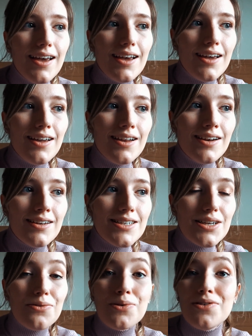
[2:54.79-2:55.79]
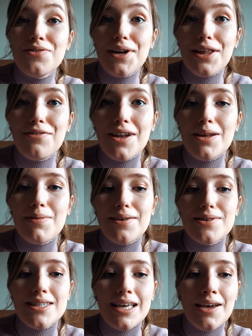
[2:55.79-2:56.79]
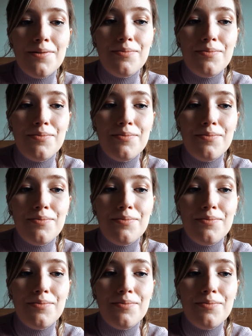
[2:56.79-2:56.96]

And one really funny bit was